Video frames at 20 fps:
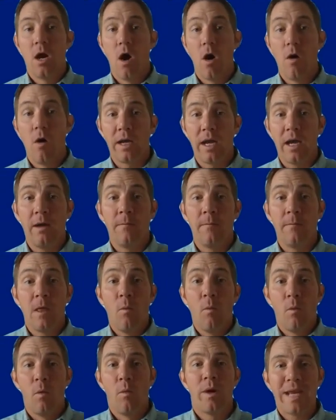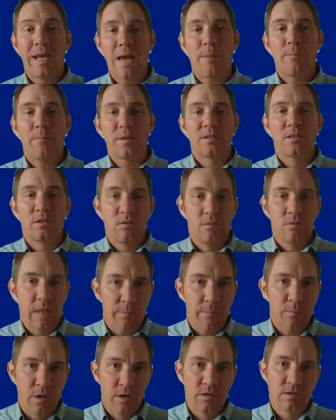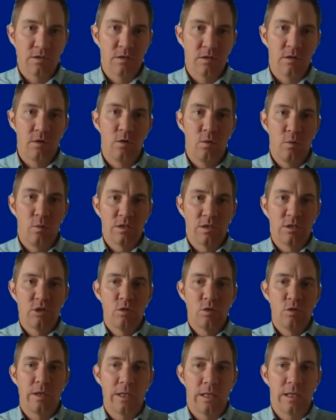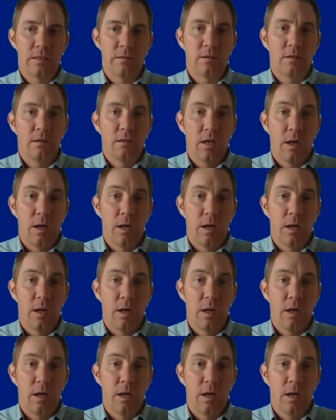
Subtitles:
Okay, well, what happens to that person who was doing it